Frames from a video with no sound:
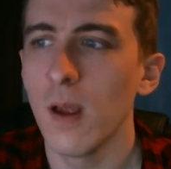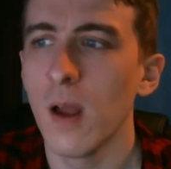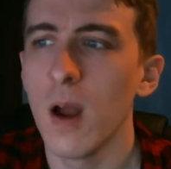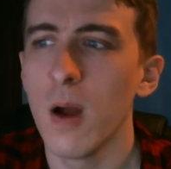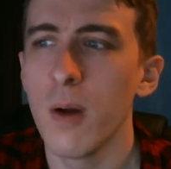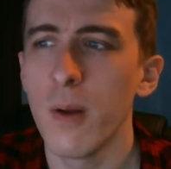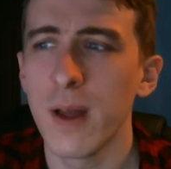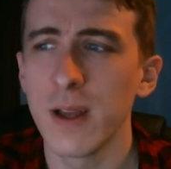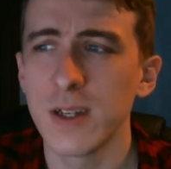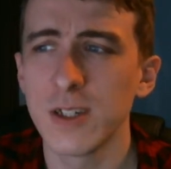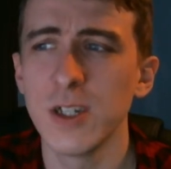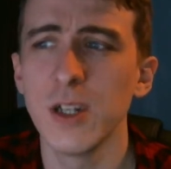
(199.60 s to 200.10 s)
I
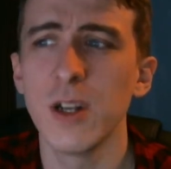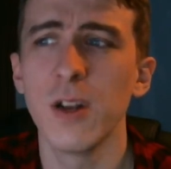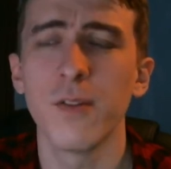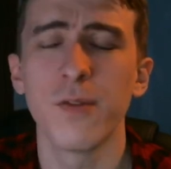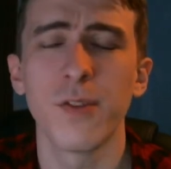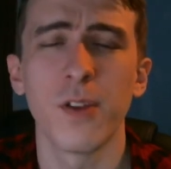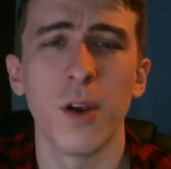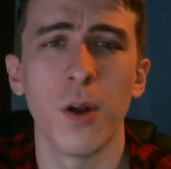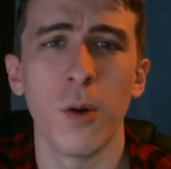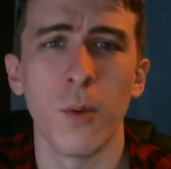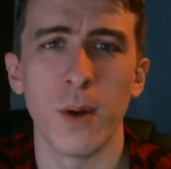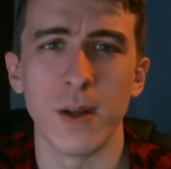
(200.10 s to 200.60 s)
would actually love
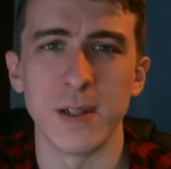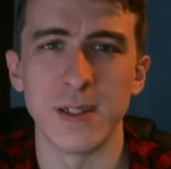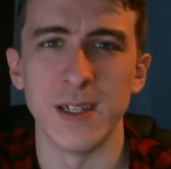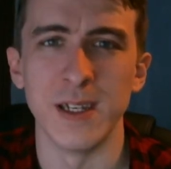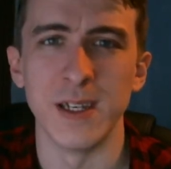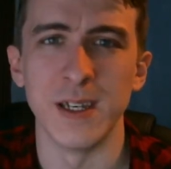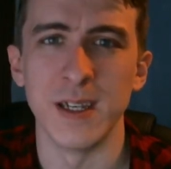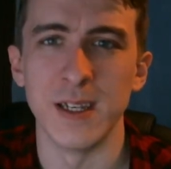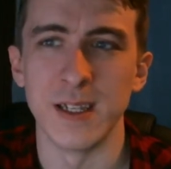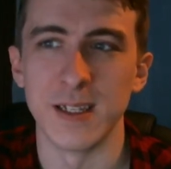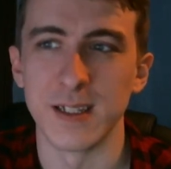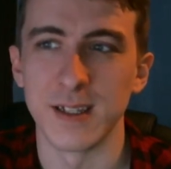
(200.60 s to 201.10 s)
to know what's
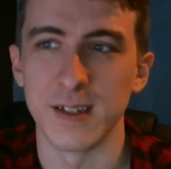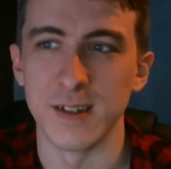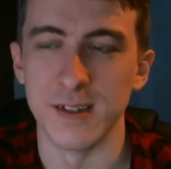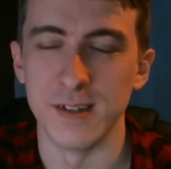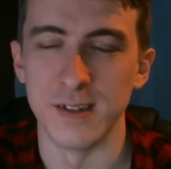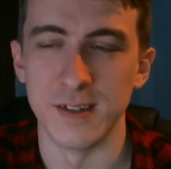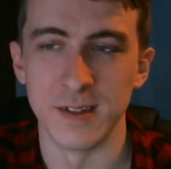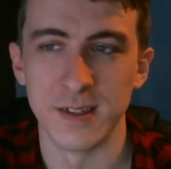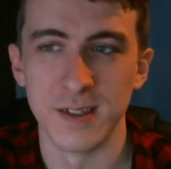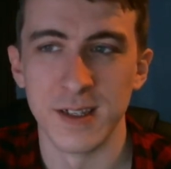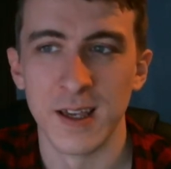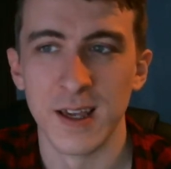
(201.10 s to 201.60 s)
in this,
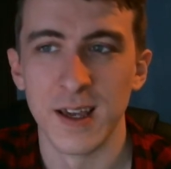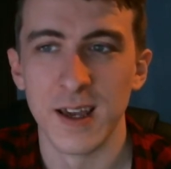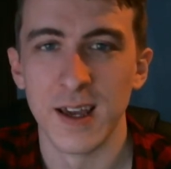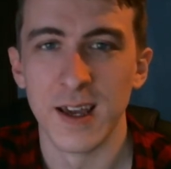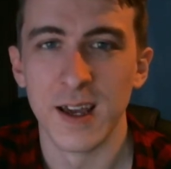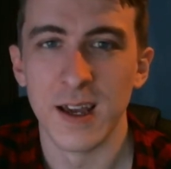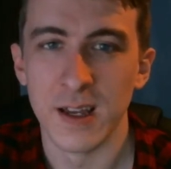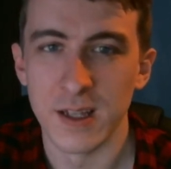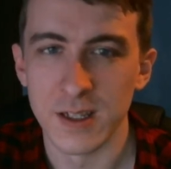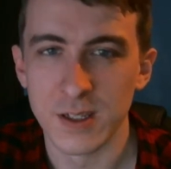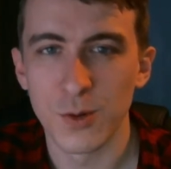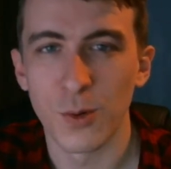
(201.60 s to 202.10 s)
because
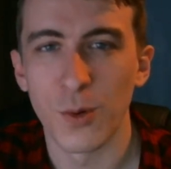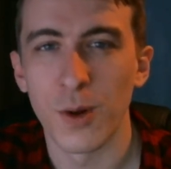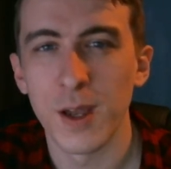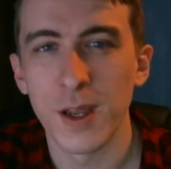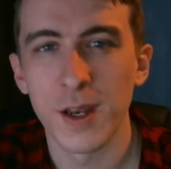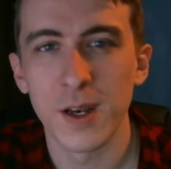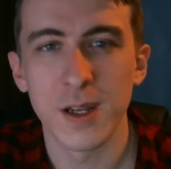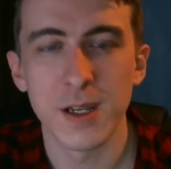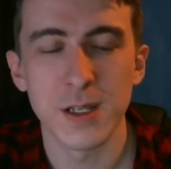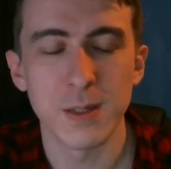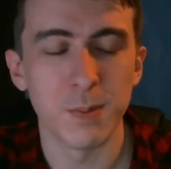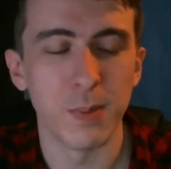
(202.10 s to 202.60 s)
it's quite a
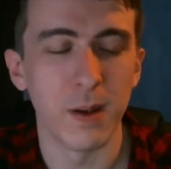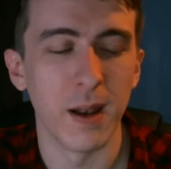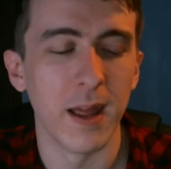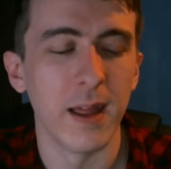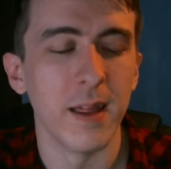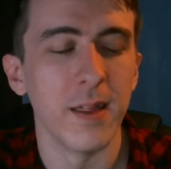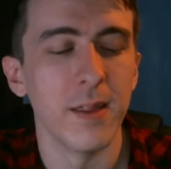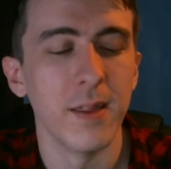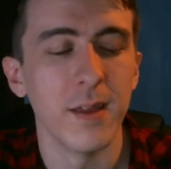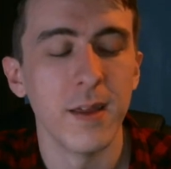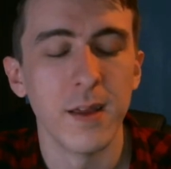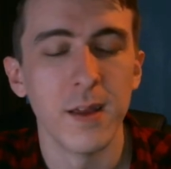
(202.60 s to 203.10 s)
nice
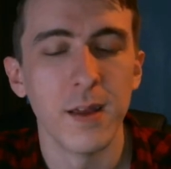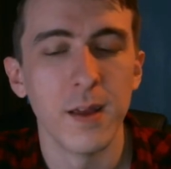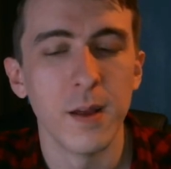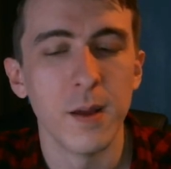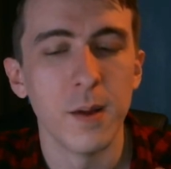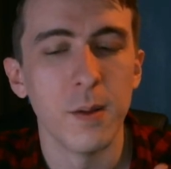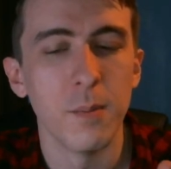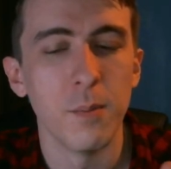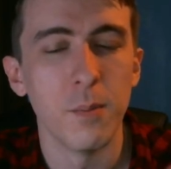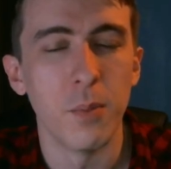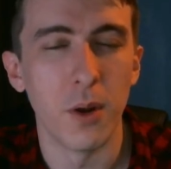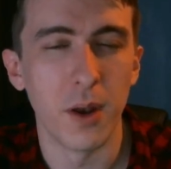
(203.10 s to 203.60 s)
blend.
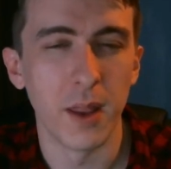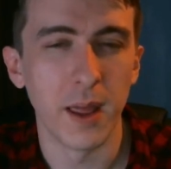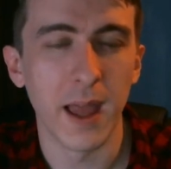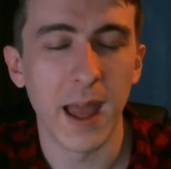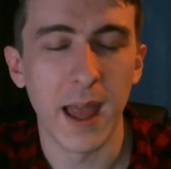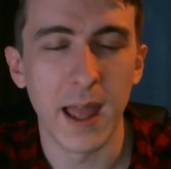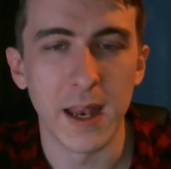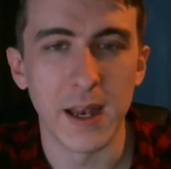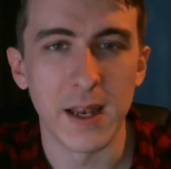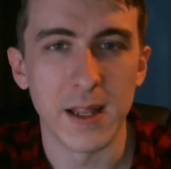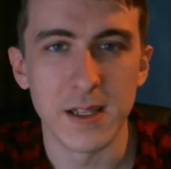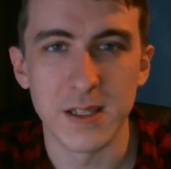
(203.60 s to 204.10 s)
But
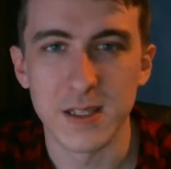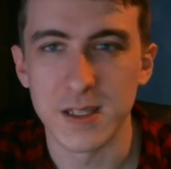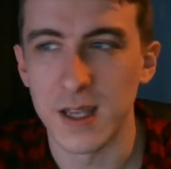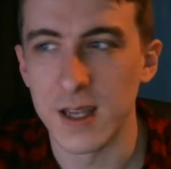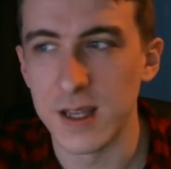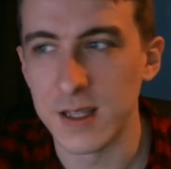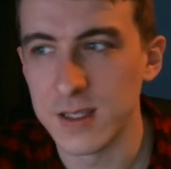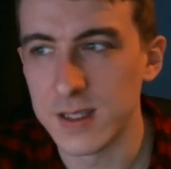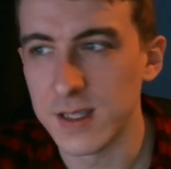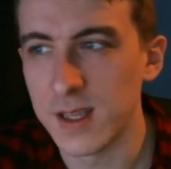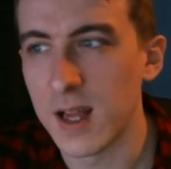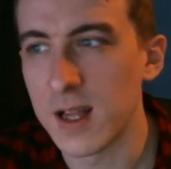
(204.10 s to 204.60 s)
again,
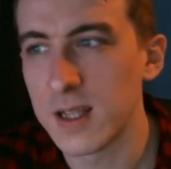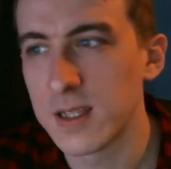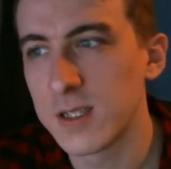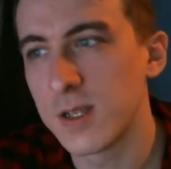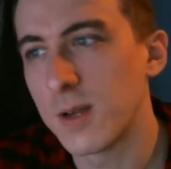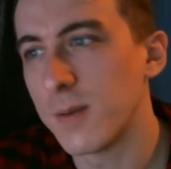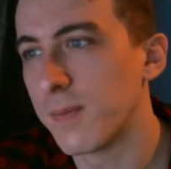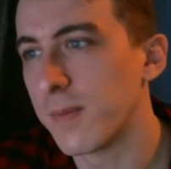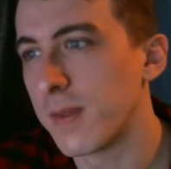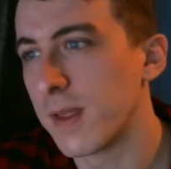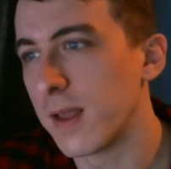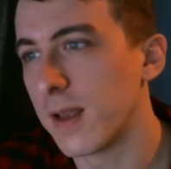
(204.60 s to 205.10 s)
it's not
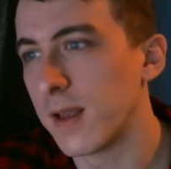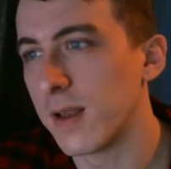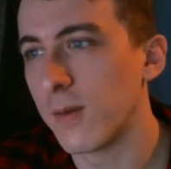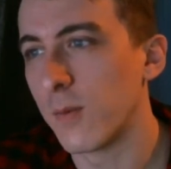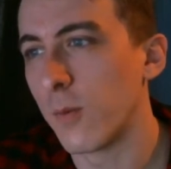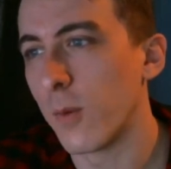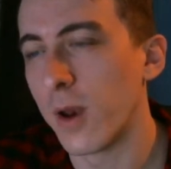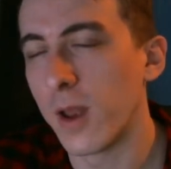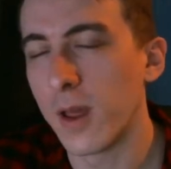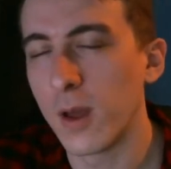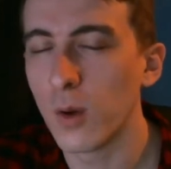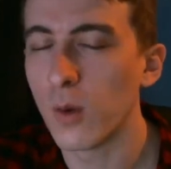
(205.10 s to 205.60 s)
something,
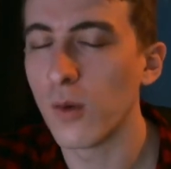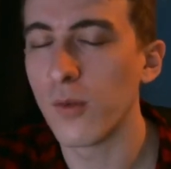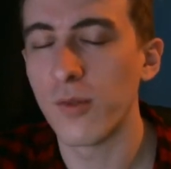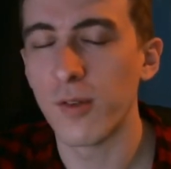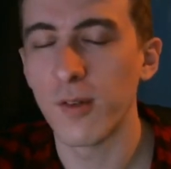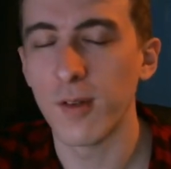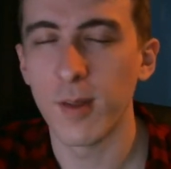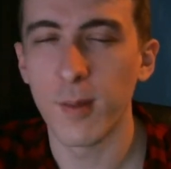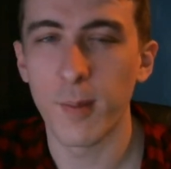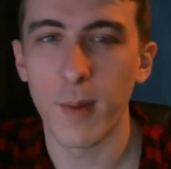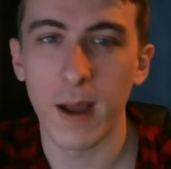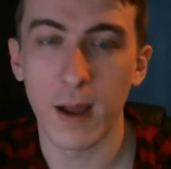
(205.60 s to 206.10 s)
when I go for
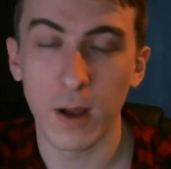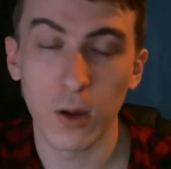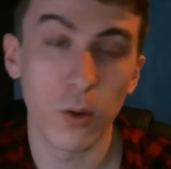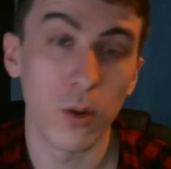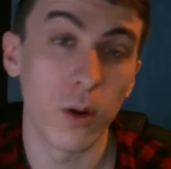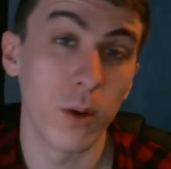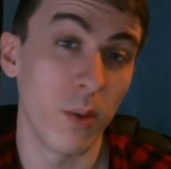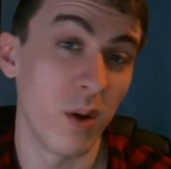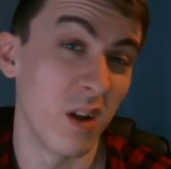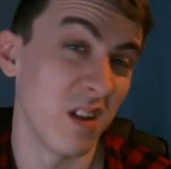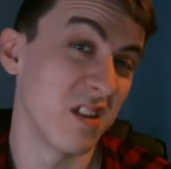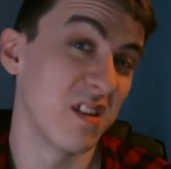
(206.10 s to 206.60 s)
a tobacco
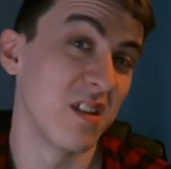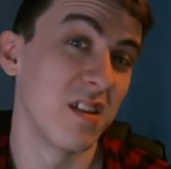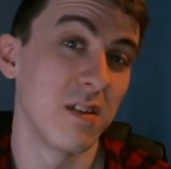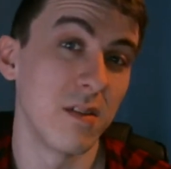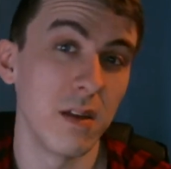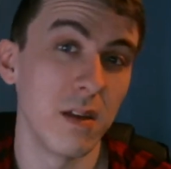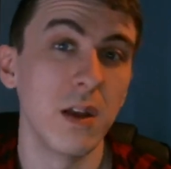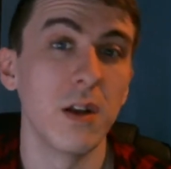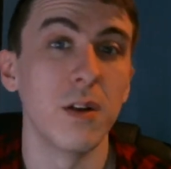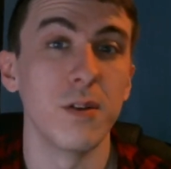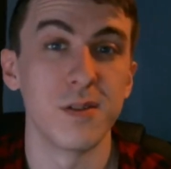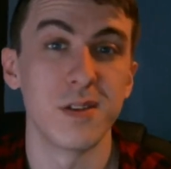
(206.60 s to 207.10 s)
I want,
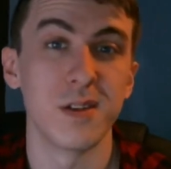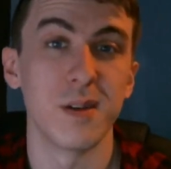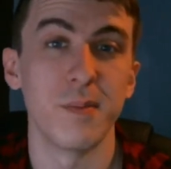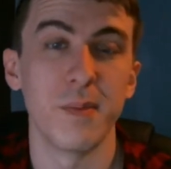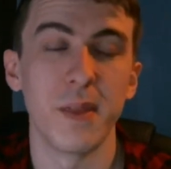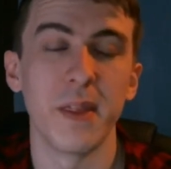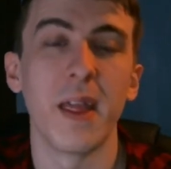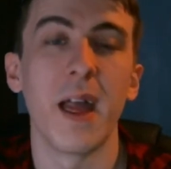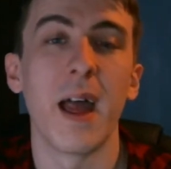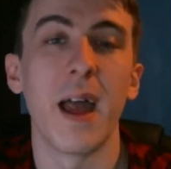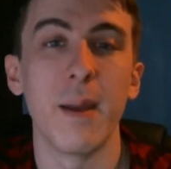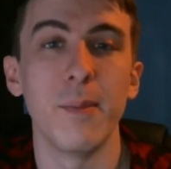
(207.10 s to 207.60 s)

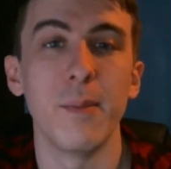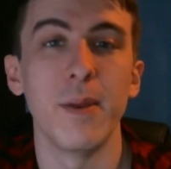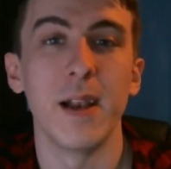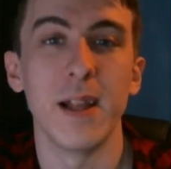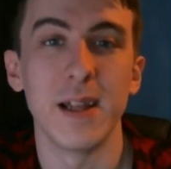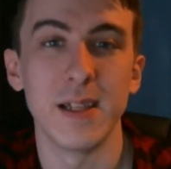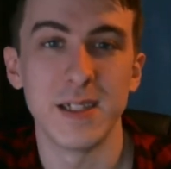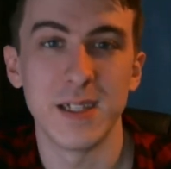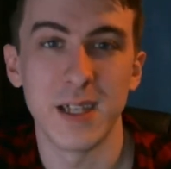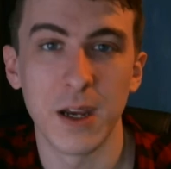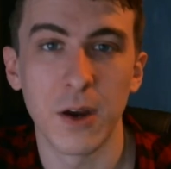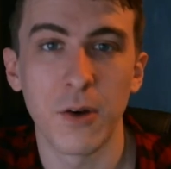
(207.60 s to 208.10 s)
something that
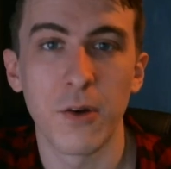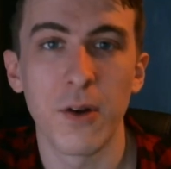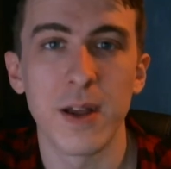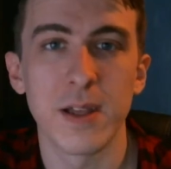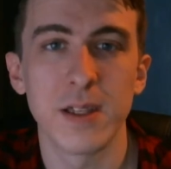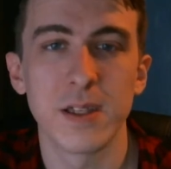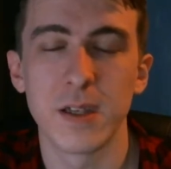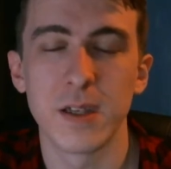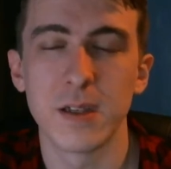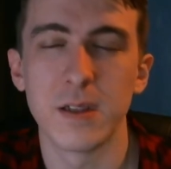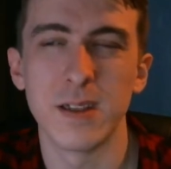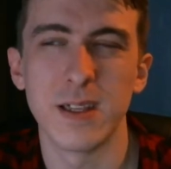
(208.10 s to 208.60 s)
emulates
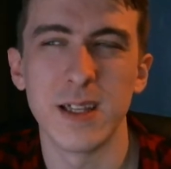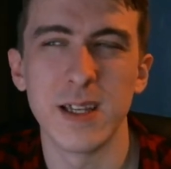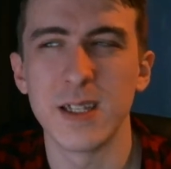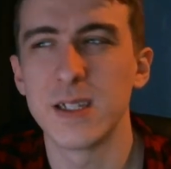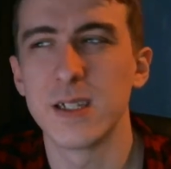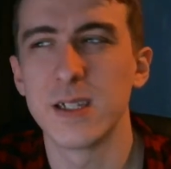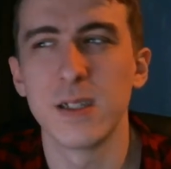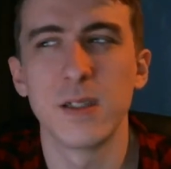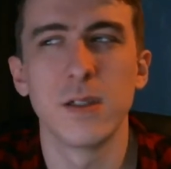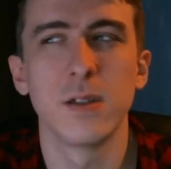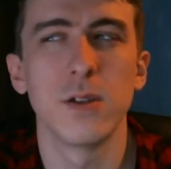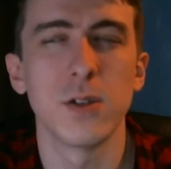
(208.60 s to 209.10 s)
cigarettes.
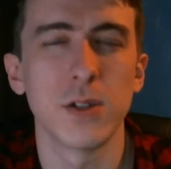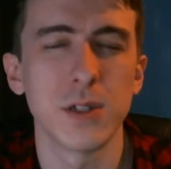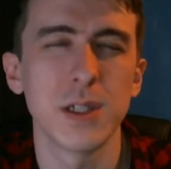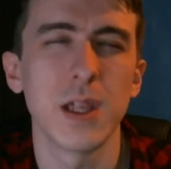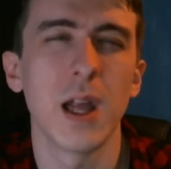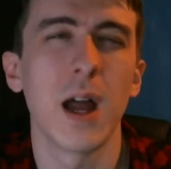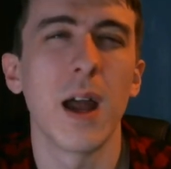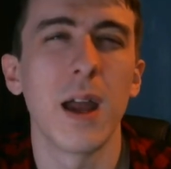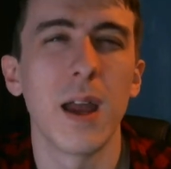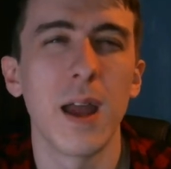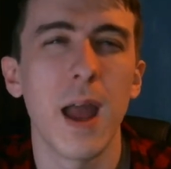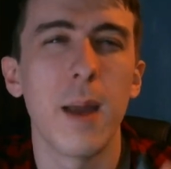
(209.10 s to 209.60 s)
This does
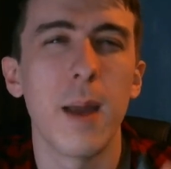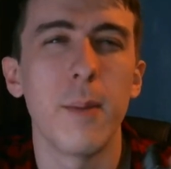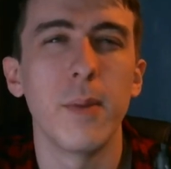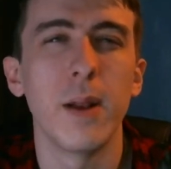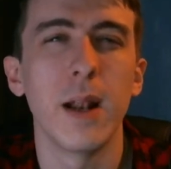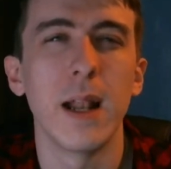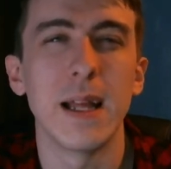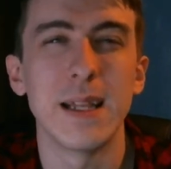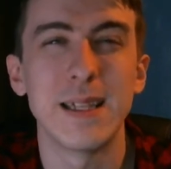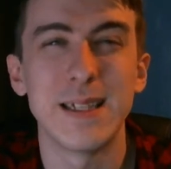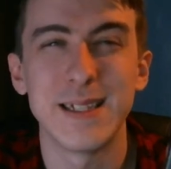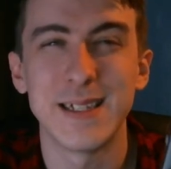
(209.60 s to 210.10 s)
not
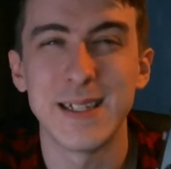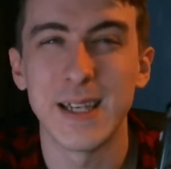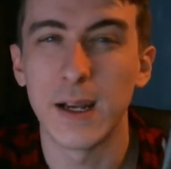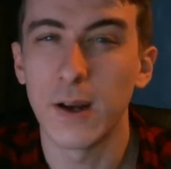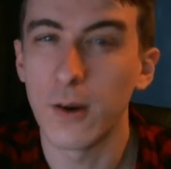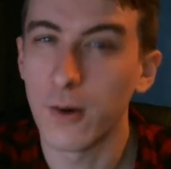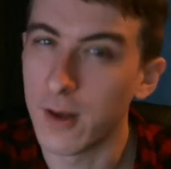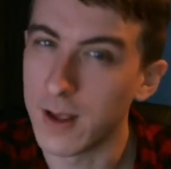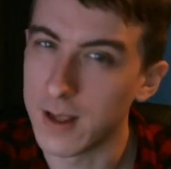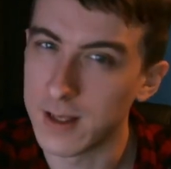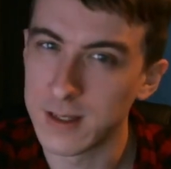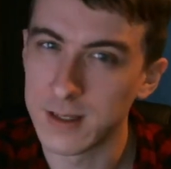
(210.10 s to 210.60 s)
emulate
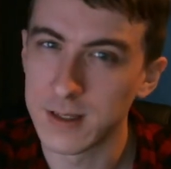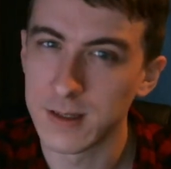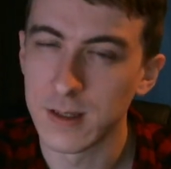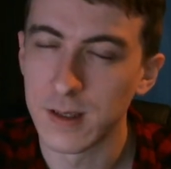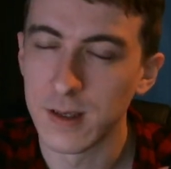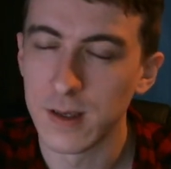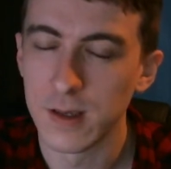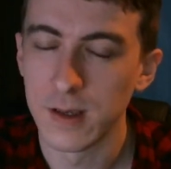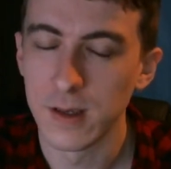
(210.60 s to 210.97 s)
cigarettes.